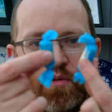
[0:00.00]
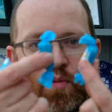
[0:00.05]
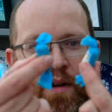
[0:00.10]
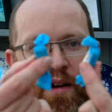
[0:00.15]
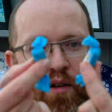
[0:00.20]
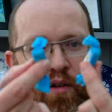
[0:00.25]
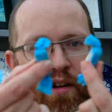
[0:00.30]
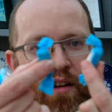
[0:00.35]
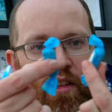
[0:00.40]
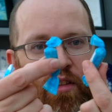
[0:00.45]

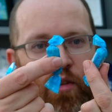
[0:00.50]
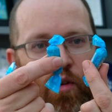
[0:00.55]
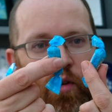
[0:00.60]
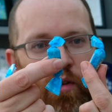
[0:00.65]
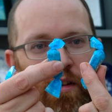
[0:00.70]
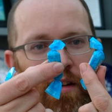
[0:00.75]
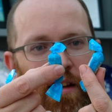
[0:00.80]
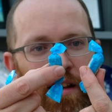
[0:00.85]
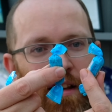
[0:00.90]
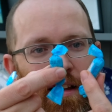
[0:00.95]
well. And I
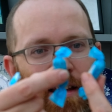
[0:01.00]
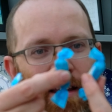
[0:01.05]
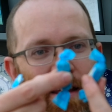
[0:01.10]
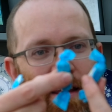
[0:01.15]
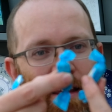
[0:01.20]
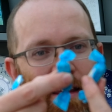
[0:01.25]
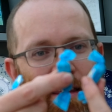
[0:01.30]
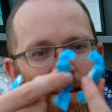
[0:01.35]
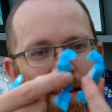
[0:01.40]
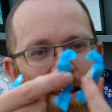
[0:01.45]
thought,
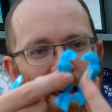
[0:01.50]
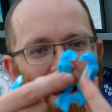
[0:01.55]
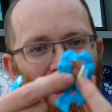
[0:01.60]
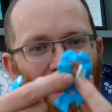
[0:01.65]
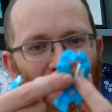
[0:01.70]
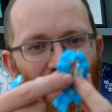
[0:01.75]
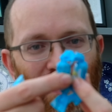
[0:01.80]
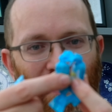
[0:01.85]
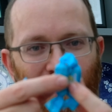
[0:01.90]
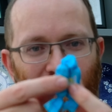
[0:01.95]

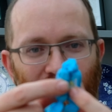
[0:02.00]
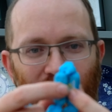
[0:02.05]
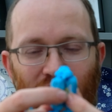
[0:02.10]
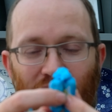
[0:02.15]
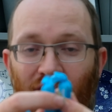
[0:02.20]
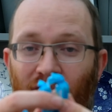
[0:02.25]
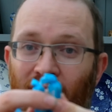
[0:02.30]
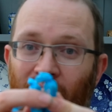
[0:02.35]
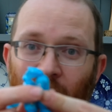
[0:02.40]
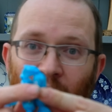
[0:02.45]
yeah,
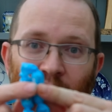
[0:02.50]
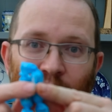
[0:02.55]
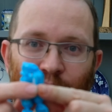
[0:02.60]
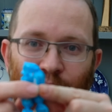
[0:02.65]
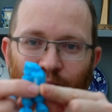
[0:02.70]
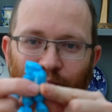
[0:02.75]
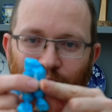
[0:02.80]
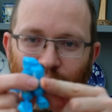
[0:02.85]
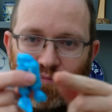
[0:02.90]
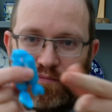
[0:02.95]
that
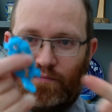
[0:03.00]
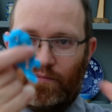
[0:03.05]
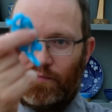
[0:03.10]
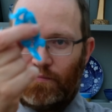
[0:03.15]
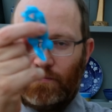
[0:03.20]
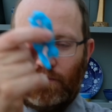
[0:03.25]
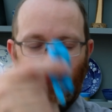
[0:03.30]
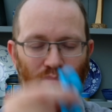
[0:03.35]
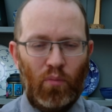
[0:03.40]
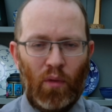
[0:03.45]
again,
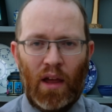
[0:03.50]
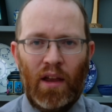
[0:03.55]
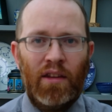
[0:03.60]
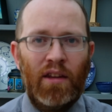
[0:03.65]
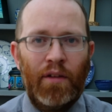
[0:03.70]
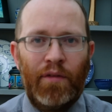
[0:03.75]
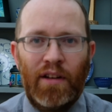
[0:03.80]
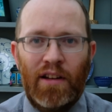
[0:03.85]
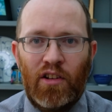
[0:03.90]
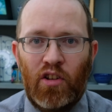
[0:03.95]

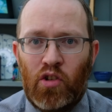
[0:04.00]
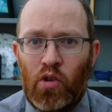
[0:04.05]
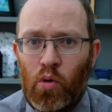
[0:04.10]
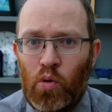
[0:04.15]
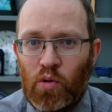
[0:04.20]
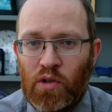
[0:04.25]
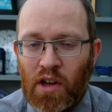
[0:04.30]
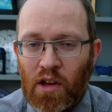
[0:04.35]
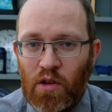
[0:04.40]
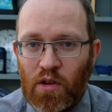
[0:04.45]
another
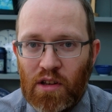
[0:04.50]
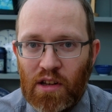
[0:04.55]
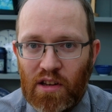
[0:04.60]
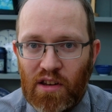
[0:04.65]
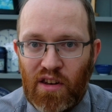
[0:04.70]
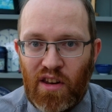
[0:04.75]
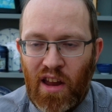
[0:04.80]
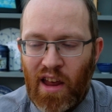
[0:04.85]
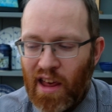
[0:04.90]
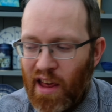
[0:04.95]
little
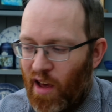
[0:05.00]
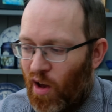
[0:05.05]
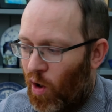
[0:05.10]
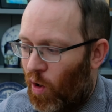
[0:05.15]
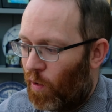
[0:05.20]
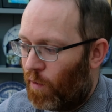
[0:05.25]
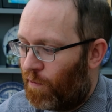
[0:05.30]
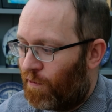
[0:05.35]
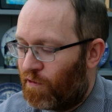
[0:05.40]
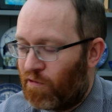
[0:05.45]
token
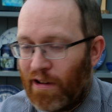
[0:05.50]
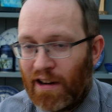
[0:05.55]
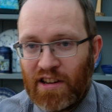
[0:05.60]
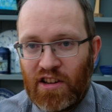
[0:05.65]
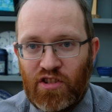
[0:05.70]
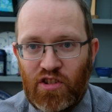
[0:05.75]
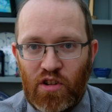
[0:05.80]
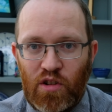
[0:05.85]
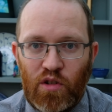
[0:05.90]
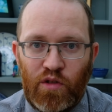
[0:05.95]
of
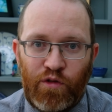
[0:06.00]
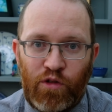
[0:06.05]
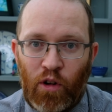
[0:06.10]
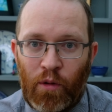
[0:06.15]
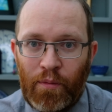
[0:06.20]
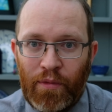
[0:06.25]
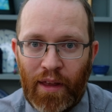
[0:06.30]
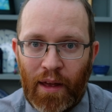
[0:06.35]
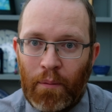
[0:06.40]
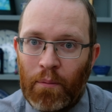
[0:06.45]
gratitude
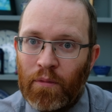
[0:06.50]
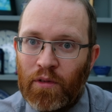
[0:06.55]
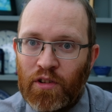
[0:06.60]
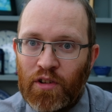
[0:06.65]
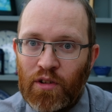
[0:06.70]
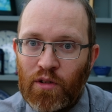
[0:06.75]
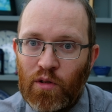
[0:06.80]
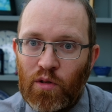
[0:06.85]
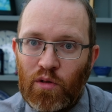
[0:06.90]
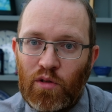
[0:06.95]
from them
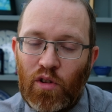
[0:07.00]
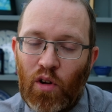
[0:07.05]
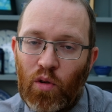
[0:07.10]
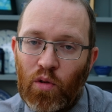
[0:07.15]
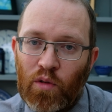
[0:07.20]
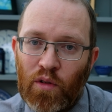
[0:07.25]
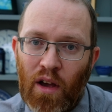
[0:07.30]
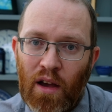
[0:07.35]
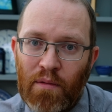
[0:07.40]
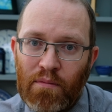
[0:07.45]
to
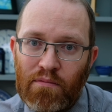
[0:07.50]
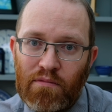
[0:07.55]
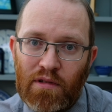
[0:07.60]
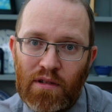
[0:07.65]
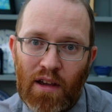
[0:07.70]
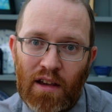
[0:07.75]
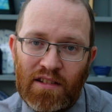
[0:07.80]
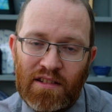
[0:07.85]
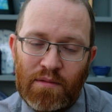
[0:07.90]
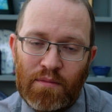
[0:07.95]
your
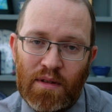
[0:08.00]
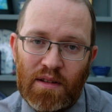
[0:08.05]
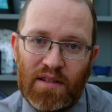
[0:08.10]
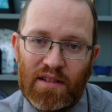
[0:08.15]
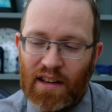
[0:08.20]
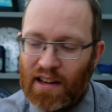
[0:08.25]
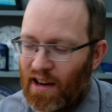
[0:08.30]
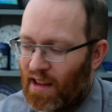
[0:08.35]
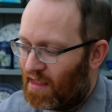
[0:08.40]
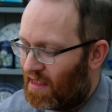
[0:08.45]

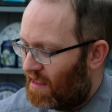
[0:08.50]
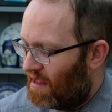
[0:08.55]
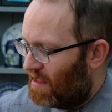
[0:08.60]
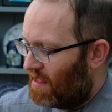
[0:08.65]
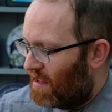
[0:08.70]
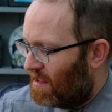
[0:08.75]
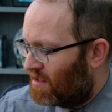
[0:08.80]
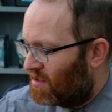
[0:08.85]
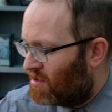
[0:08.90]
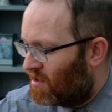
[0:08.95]
customers. And I think
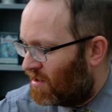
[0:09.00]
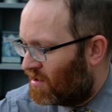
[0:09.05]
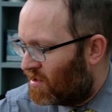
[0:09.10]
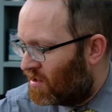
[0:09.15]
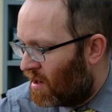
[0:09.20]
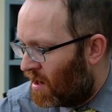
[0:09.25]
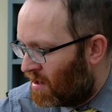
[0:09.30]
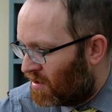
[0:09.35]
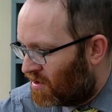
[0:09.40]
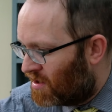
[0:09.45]
that's just
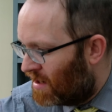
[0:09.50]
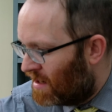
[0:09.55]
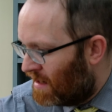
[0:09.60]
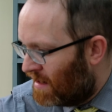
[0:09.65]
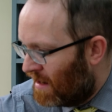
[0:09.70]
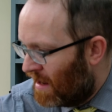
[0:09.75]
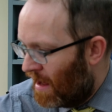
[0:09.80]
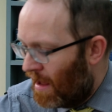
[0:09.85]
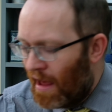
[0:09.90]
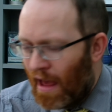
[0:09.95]
such
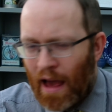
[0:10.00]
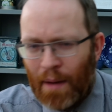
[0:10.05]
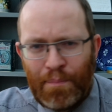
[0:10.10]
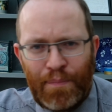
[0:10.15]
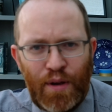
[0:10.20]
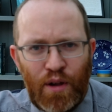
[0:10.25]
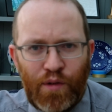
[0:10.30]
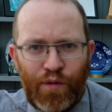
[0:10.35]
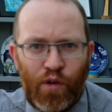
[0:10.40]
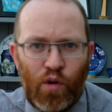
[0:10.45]
a
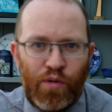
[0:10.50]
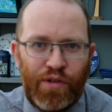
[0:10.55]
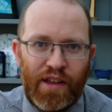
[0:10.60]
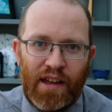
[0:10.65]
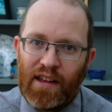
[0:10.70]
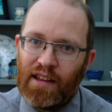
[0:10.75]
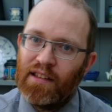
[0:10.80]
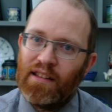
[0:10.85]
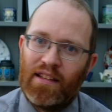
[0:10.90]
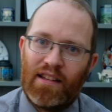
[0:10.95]
beautiful
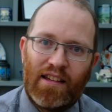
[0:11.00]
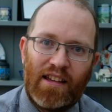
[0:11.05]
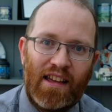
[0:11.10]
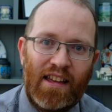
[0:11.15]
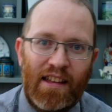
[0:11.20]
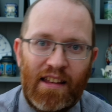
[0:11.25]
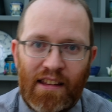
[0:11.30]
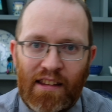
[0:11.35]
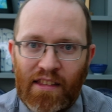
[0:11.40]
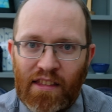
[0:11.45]
thing
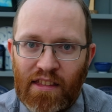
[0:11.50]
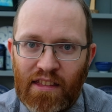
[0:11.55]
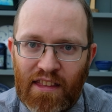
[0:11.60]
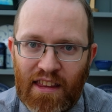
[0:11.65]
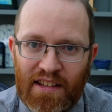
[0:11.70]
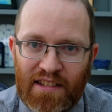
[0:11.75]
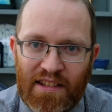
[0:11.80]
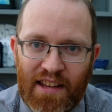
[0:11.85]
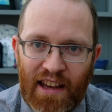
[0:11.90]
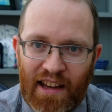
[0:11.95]
in
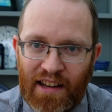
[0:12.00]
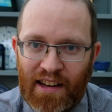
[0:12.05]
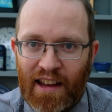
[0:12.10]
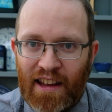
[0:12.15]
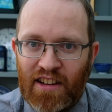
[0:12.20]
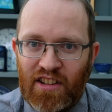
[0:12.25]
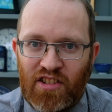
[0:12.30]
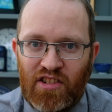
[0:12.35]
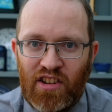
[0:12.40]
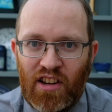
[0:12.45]
this day and
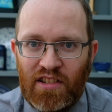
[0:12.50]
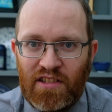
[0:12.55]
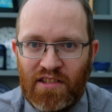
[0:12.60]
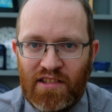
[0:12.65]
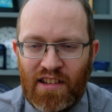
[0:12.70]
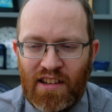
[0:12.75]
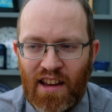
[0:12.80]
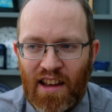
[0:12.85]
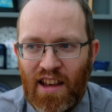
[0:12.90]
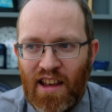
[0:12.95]
age,
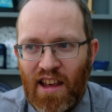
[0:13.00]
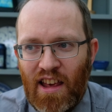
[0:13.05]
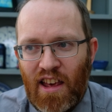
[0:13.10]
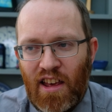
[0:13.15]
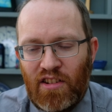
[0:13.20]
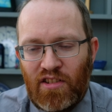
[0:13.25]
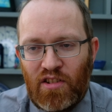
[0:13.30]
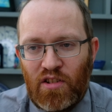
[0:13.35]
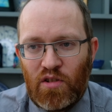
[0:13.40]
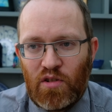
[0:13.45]
just
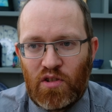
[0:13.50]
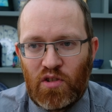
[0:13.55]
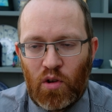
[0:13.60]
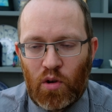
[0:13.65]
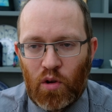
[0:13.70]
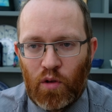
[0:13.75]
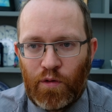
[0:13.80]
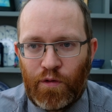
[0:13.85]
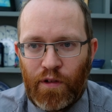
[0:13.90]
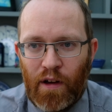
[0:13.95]
to
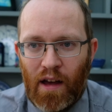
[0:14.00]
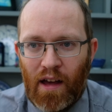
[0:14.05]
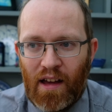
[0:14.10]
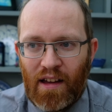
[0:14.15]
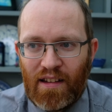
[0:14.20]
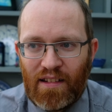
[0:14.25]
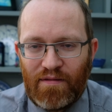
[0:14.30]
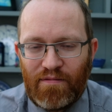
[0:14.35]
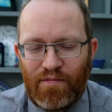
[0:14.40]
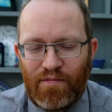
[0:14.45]
sort of